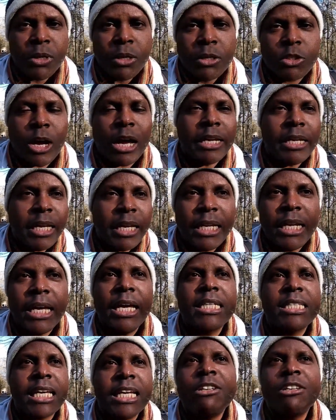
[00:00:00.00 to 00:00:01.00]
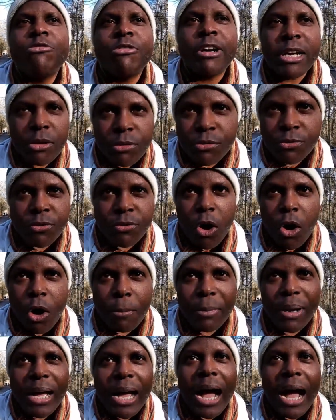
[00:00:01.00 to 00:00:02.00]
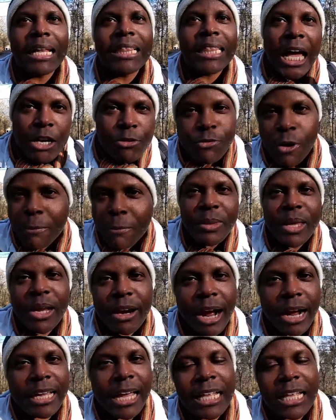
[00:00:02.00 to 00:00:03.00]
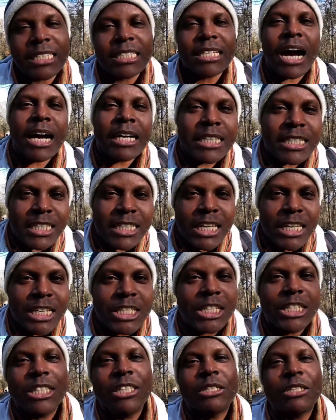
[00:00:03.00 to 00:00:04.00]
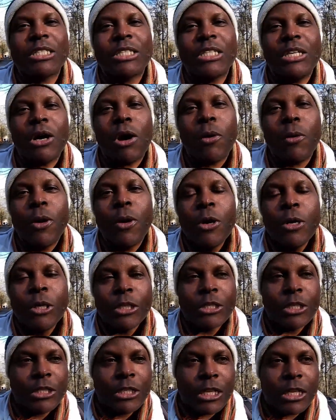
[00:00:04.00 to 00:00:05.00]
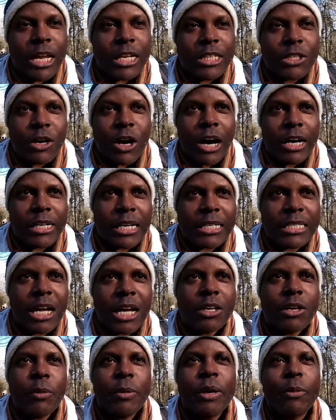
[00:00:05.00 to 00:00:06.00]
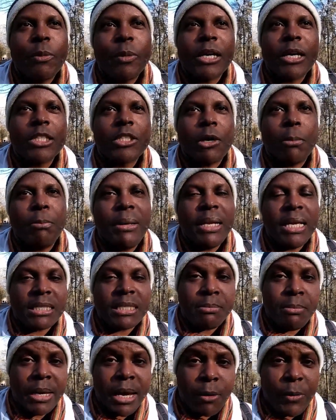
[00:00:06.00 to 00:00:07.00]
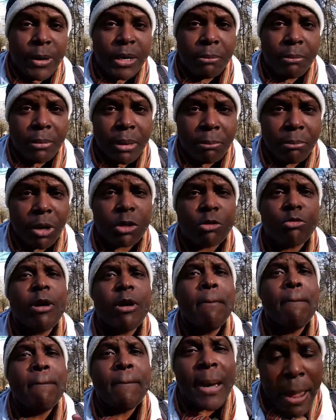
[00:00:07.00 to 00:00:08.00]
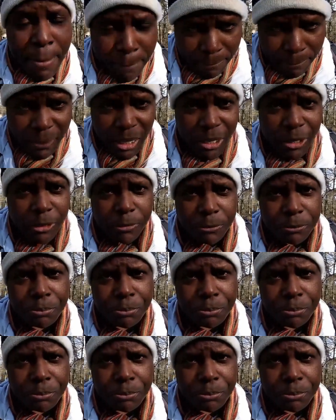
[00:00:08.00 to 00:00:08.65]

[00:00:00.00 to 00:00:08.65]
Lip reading: So I need it in written form, and then from there I can start teaching to see how to let you understand how it works. So please bear with me, but remember,